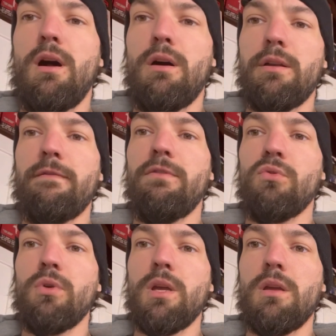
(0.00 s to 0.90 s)

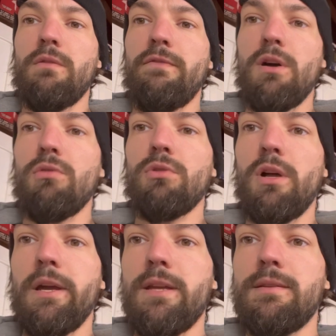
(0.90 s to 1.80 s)
Envoy fog
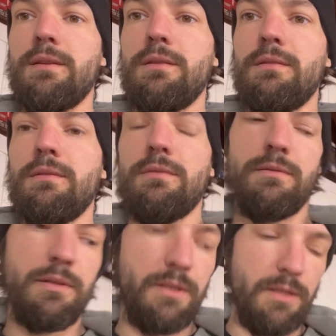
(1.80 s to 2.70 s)
light
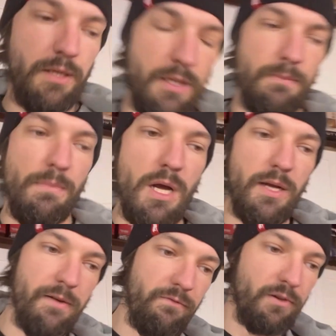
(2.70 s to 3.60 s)

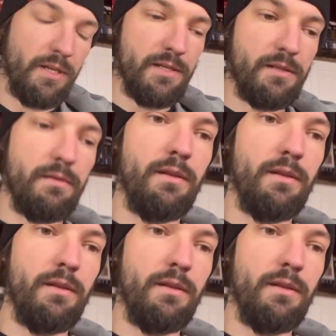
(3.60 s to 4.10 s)
mod for these